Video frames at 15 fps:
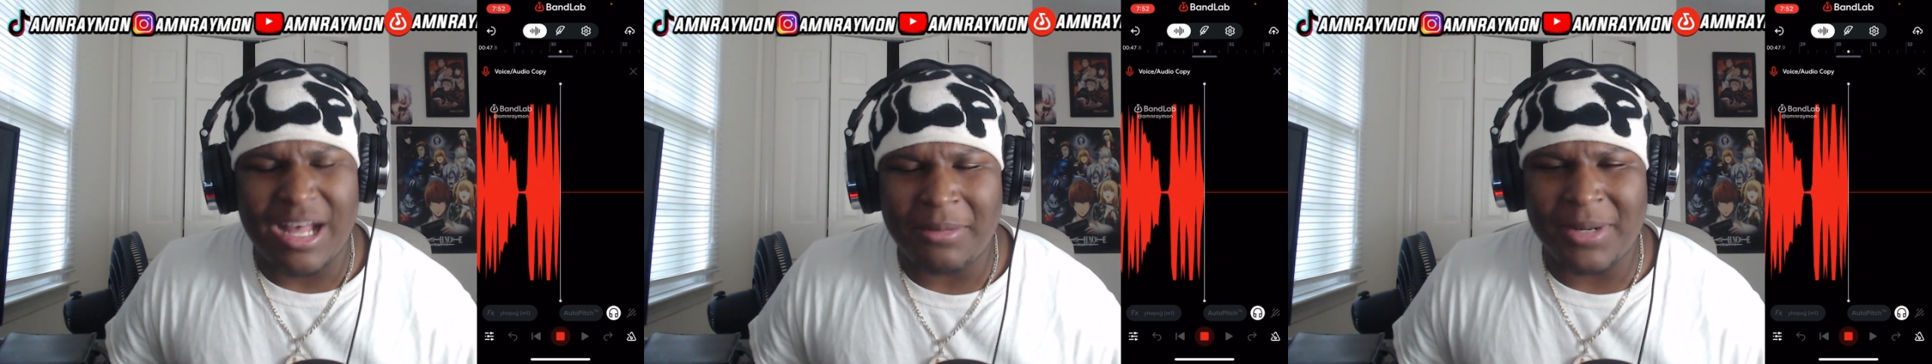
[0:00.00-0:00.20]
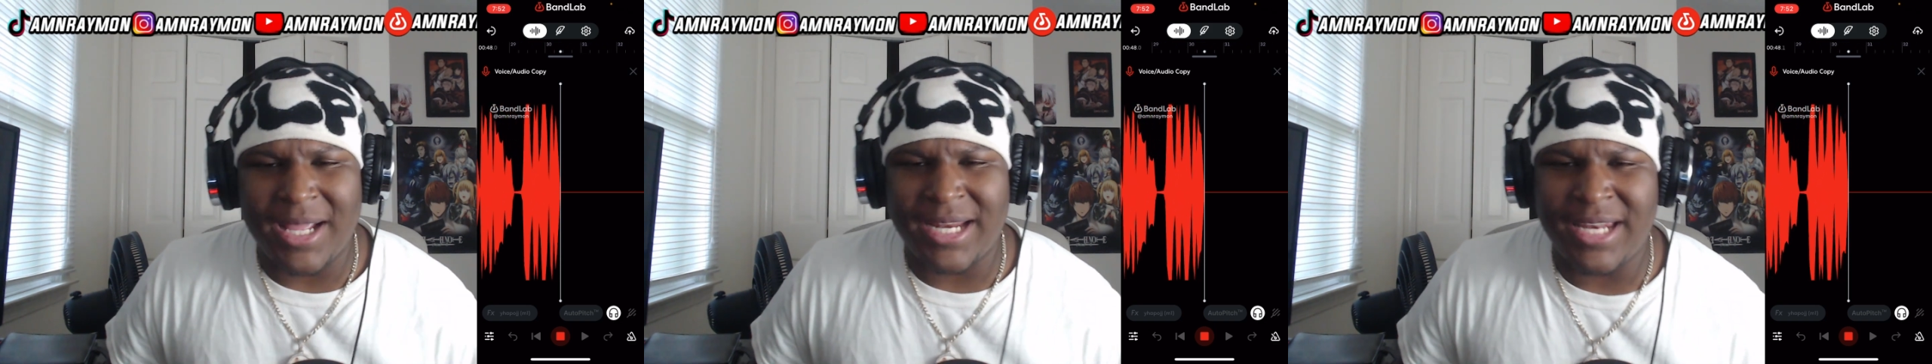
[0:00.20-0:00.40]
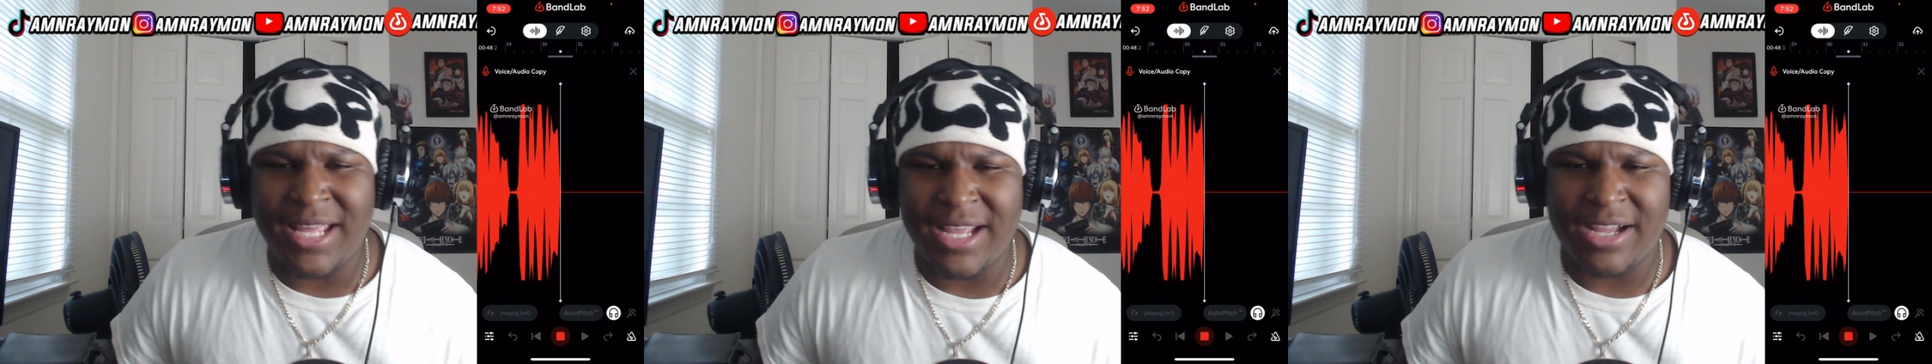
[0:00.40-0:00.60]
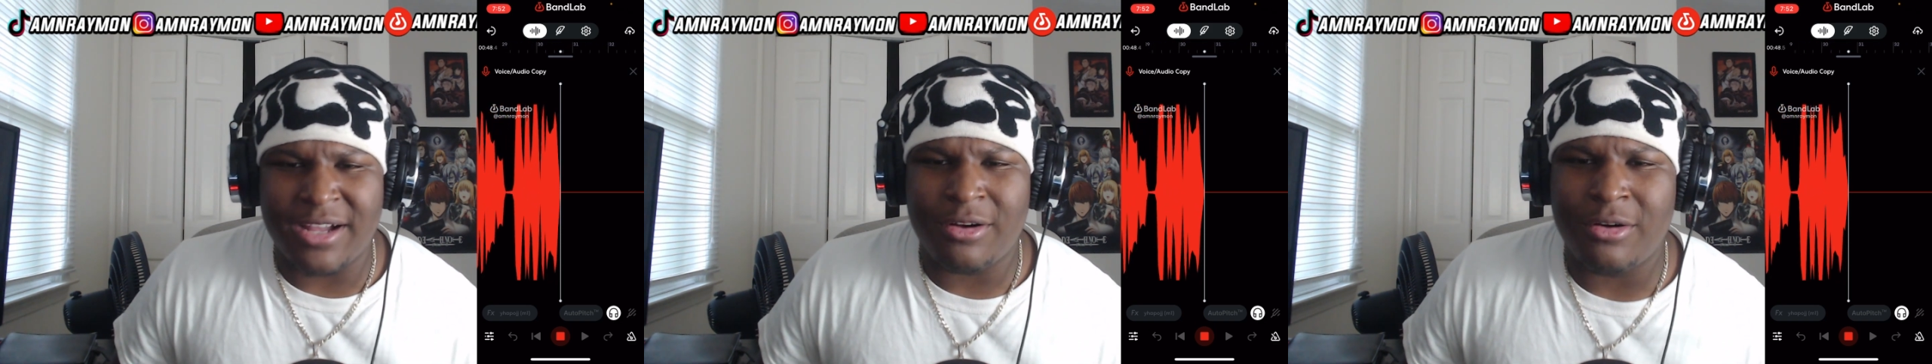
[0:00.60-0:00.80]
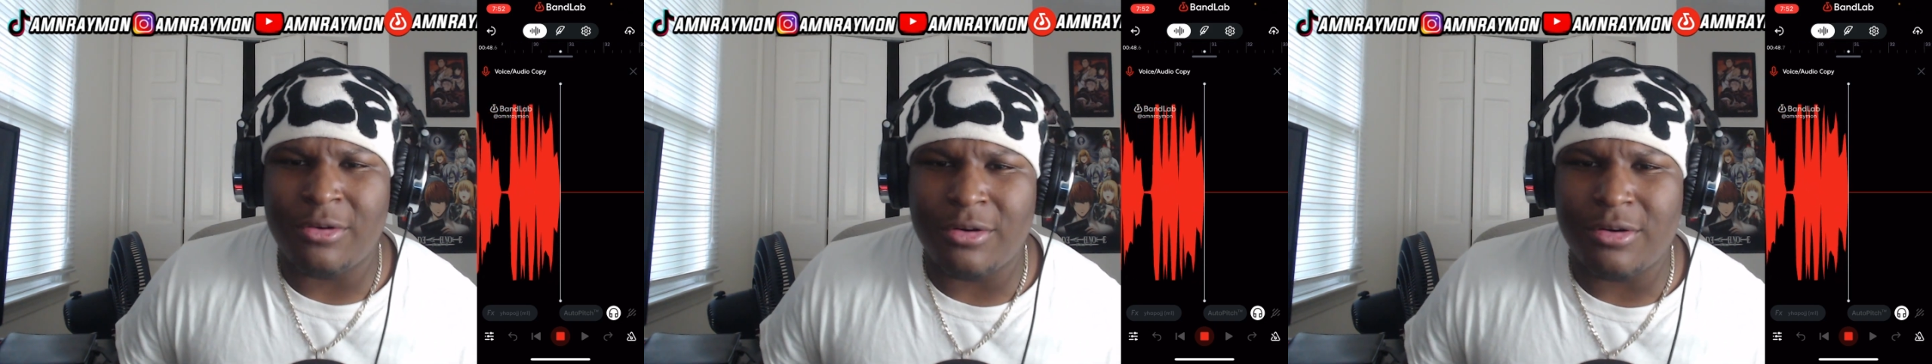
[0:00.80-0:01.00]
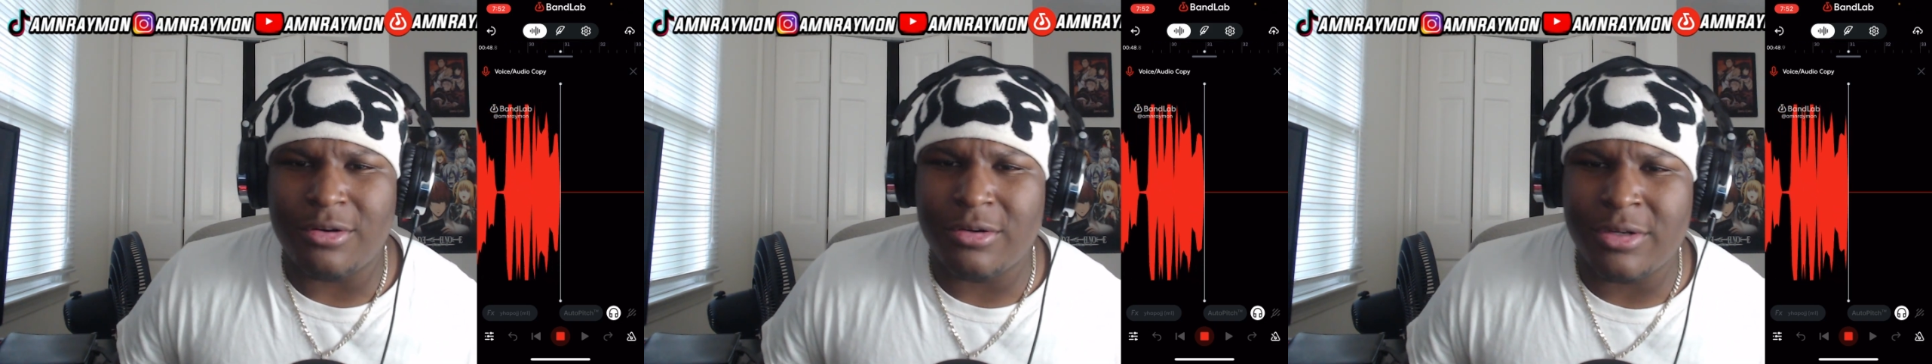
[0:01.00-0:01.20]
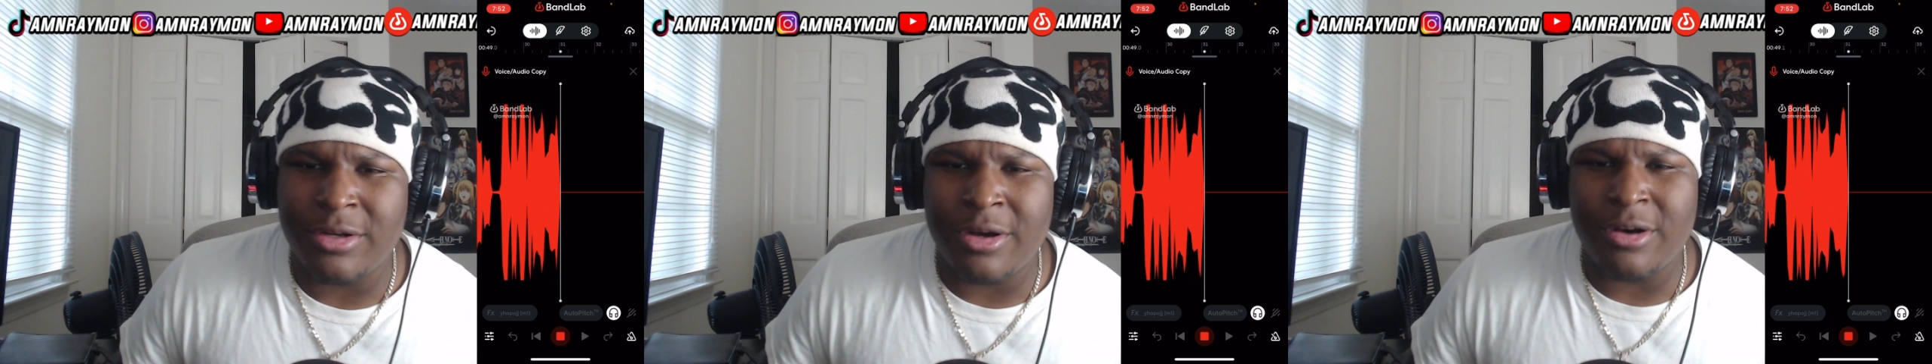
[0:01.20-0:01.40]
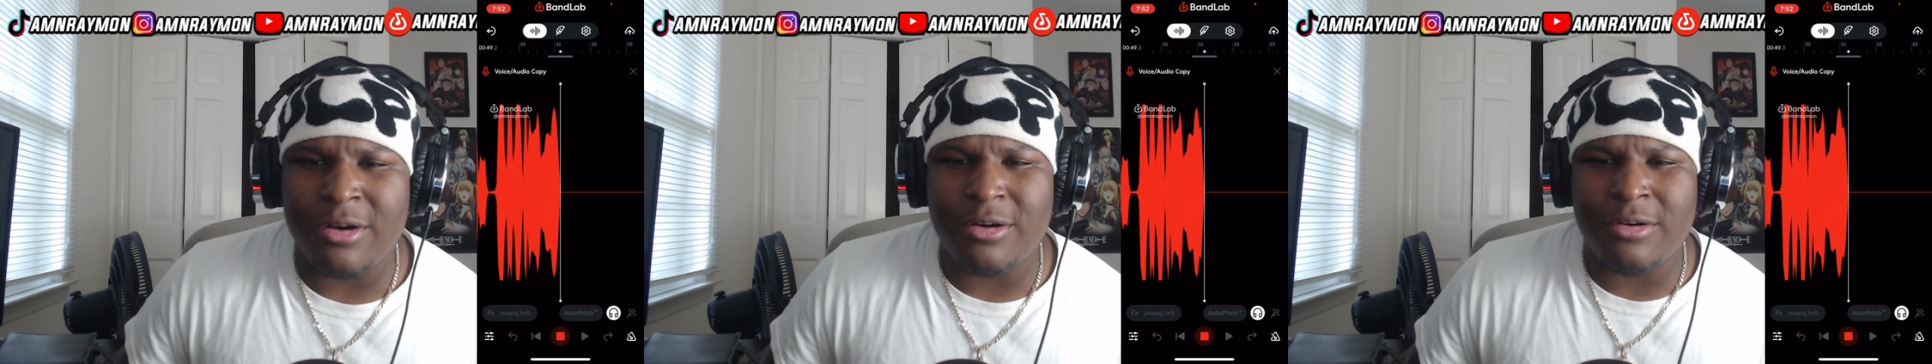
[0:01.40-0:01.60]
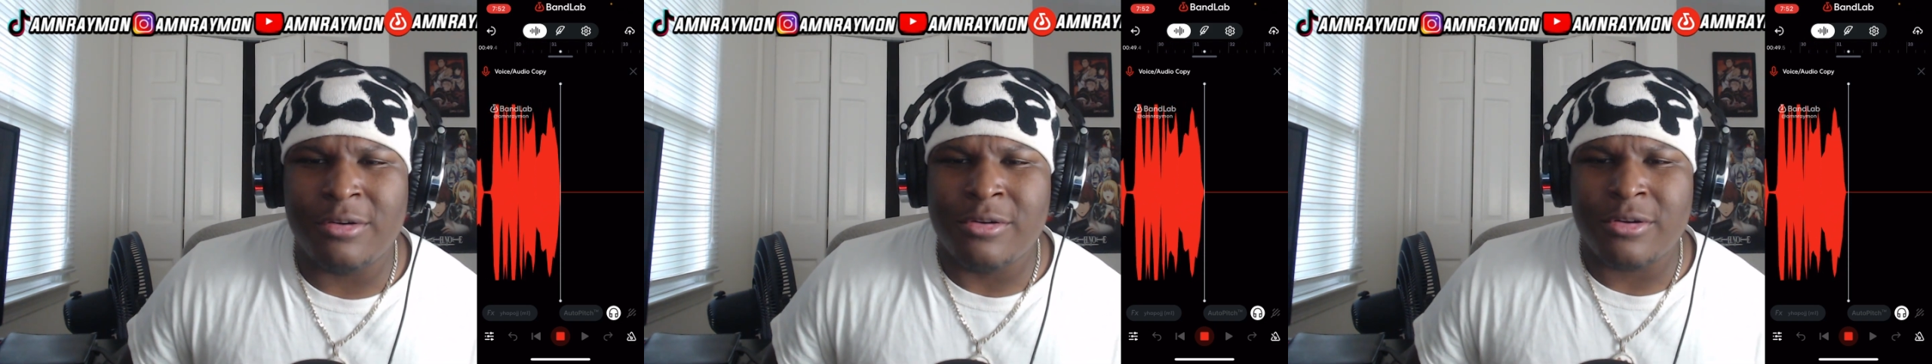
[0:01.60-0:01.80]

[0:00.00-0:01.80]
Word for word: like nigga, oh no.